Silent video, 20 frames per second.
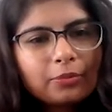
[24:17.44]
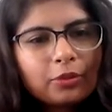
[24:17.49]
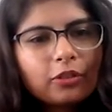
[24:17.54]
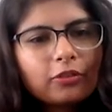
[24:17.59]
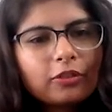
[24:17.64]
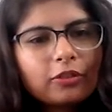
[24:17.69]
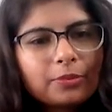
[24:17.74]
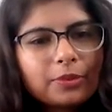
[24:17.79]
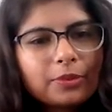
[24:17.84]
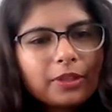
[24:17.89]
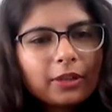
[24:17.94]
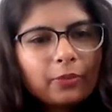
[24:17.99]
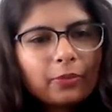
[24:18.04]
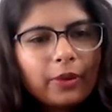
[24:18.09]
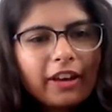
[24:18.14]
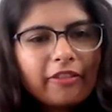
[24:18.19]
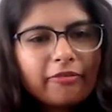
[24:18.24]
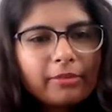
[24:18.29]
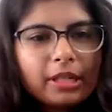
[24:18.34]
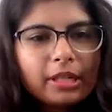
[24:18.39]
proverbs that
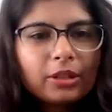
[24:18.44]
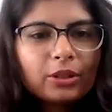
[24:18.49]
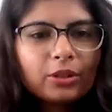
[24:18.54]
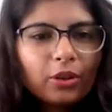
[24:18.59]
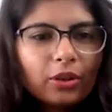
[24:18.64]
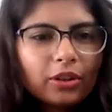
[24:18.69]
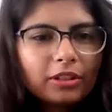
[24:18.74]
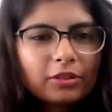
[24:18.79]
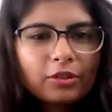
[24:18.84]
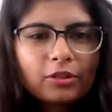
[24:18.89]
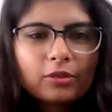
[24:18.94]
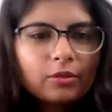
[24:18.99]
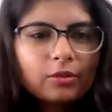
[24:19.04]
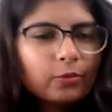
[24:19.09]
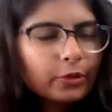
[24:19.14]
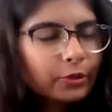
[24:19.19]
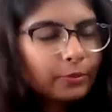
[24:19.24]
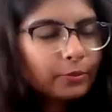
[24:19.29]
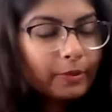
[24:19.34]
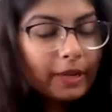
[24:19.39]
we have been taught in
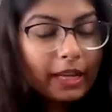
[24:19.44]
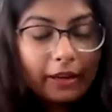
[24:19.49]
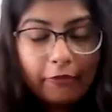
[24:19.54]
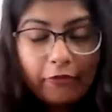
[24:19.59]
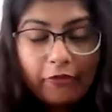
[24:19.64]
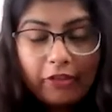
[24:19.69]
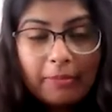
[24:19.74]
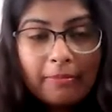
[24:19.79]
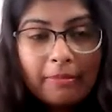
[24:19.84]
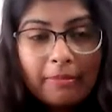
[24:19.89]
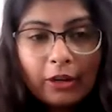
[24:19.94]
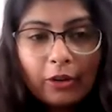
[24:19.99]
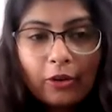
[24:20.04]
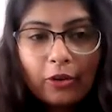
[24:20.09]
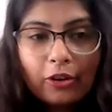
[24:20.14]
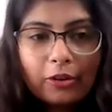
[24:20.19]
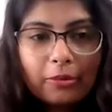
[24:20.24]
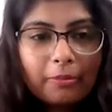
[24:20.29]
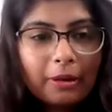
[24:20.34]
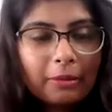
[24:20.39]
school, which we may
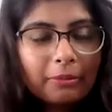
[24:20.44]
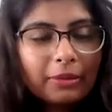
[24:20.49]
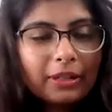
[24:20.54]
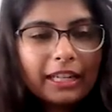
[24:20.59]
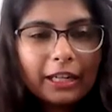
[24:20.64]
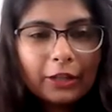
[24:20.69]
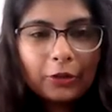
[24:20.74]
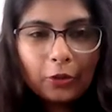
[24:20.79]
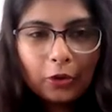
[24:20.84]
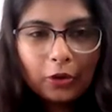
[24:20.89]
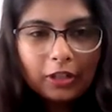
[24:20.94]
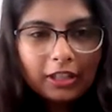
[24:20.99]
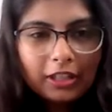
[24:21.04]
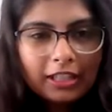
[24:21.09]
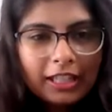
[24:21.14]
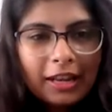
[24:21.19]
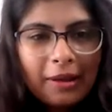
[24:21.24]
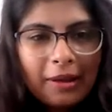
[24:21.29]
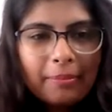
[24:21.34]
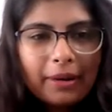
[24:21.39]
not remember at all.
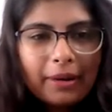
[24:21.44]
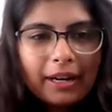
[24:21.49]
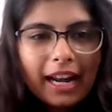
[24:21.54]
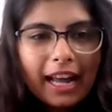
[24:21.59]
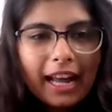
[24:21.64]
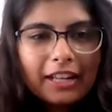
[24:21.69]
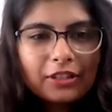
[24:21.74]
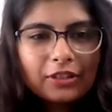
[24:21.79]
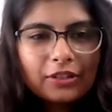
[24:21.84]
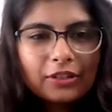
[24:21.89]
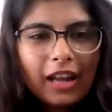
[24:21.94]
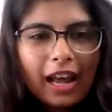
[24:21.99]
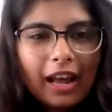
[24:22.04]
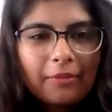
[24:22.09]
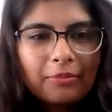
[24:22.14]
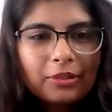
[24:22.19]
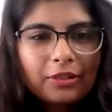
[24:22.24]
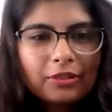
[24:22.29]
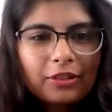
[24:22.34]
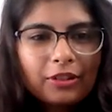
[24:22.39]
But
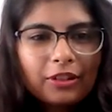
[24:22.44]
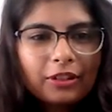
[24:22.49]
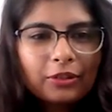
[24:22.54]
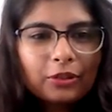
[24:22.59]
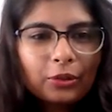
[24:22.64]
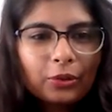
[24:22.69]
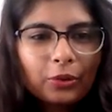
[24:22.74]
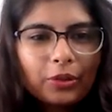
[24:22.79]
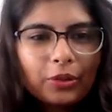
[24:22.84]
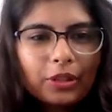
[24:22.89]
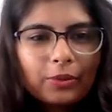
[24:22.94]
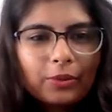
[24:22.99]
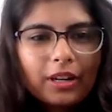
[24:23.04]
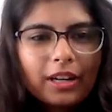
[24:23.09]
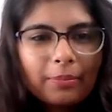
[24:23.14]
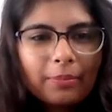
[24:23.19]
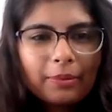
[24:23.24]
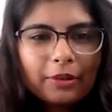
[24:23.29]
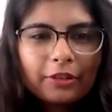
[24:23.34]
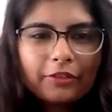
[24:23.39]
I'm just gonna throw you a
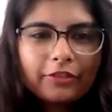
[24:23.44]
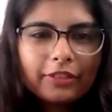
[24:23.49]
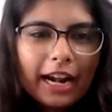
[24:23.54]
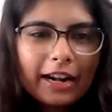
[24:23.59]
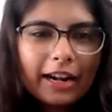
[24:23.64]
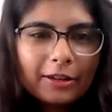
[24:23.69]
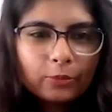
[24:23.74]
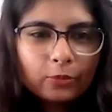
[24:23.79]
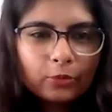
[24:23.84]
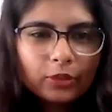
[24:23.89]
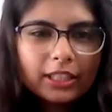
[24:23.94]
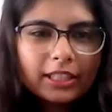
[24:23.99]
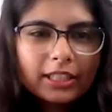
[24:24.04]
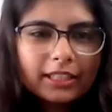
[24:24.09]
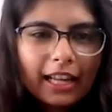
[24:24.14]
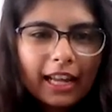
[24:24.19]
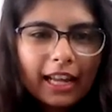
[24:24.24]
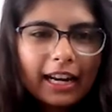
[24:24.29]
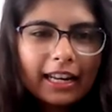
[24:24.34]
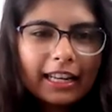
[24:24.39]
couple of random
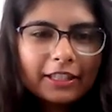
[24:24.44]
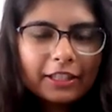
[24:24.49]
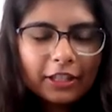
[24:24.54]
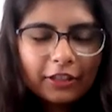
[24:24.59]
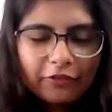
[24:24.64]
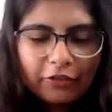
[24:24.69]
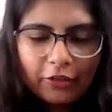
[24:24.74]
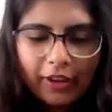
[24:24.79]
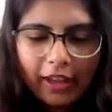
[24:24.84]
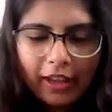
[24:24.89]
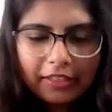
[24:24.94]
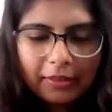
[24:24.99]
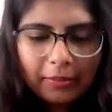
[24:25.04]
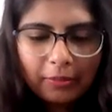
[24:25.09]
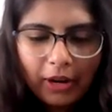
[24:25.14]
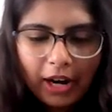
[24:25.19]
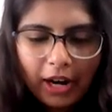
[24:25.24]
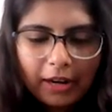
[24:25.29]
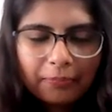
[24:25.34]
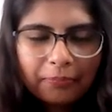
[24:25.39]
ones, and let's see if you get
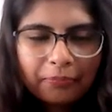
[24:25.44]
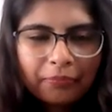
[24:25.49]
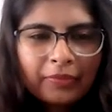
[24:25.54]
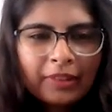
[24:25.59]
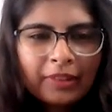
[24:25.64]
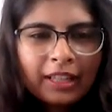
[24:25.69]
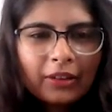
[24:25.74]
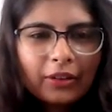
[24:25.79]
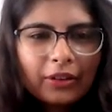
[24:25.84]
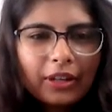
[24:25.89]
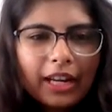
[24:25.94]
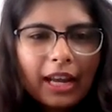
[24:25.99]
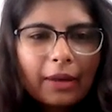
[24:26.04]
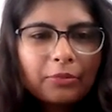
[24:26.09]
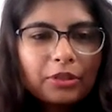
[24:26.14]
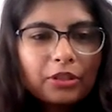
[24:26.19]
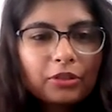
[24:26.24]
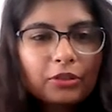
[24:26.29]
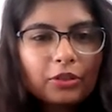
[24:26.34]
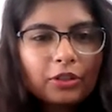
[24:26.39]
them right. Okay,
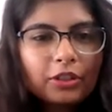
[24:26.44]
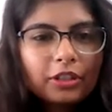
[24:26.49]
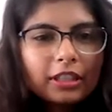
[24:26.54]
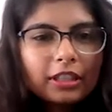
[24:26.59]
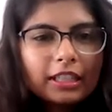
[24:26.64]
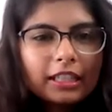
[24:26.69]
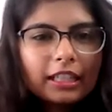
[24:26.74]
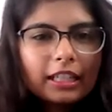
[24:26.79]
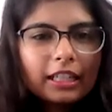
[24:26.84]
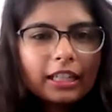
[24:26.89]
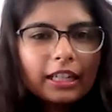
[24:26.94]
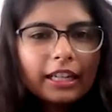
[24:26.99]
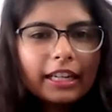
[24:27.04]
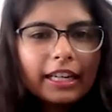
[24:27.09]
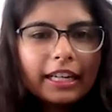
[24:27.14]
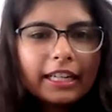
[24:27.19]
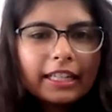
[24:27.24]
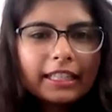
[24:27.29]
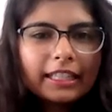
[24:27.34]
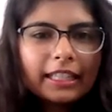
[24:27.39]
I'm just gonna
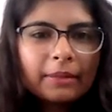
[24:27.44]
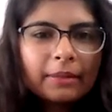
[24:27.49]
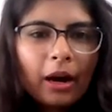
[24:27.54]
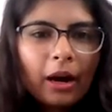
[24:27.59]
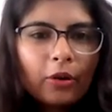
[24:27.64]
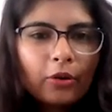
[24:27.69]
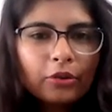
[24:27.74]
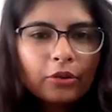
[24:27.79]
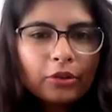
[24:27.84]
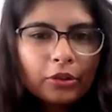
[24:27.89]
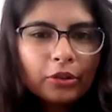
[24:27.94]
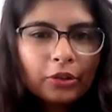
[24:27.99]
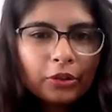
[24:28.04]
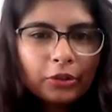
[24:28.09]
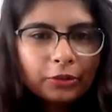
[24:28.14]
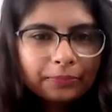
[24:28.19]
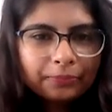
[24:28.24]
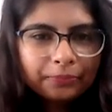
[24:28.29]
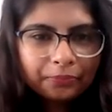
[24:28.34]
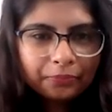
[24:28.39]
hint them out to you,
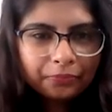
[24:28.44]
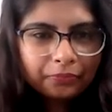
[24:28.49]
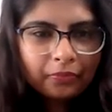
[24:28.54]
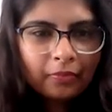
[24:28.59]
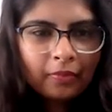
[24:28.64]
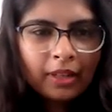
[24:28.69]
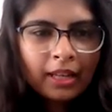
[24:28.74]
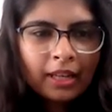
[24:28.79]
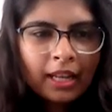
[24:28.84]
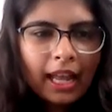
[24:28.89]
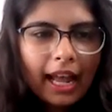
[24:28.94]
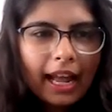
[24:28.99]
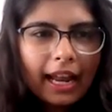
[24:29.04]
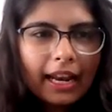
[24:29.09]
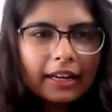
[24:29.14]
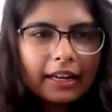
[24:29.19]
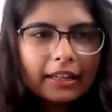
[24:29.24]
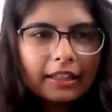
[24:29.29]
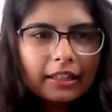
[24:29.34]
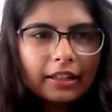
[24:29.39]

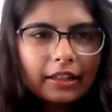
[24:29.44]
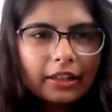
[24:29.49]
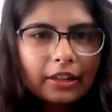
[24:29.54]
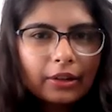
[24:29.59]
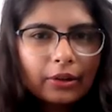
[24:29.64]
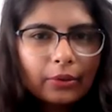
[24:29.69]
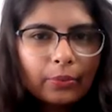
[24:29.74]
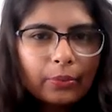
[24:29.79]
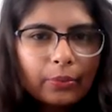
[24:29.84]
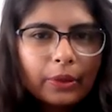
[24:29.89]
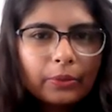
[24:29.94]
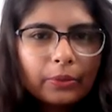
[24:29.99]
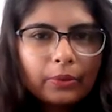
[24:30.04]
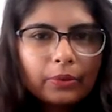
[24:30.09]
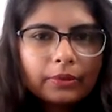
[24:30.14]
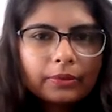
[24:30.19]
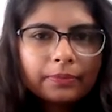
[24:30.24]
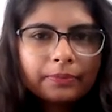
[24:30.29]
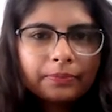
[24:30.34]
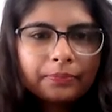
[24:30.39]
and I'm very
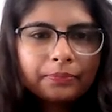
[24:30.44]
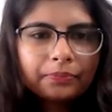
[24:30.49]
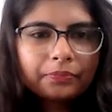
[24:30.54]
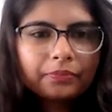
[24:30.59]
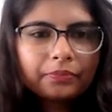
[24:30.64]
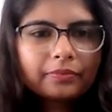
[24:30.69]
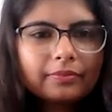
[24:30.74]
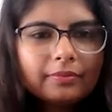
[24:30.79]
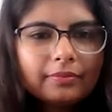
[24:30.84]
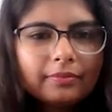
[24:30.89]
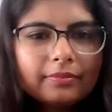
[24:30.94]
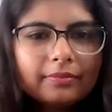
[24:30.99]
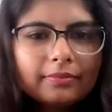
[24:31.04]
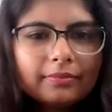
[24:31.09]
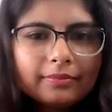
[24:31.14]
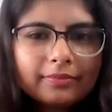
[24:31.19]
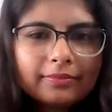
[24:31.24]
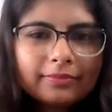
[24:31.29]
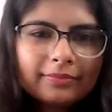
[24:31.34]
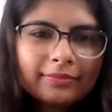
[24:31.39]
bad at it, but I will
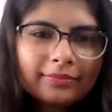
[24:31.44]
try.